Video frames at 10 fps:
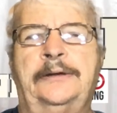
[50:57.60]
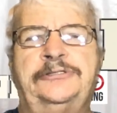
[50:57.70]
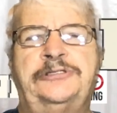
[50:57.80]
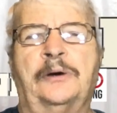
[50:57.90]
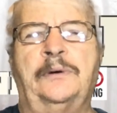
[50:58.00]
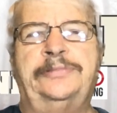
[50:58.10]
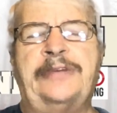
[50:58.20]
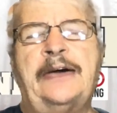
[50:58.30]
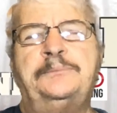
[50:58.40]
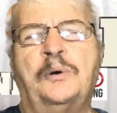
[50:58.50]
So at
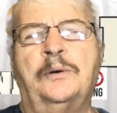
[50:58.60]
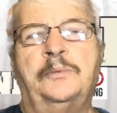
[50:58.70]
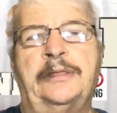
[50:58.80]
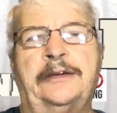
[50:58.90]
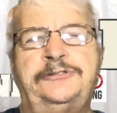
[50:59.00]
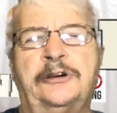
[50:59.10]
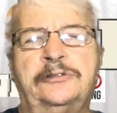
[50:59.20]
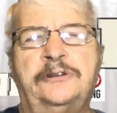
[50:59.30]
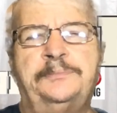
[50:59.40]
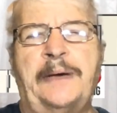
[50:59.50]
that point, when they
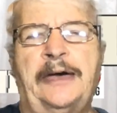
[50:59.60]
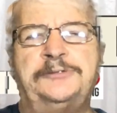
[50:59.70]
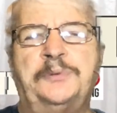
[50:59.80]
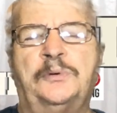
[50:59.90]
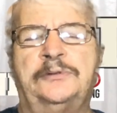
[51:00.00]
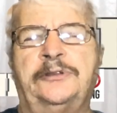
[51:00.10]
took their passport,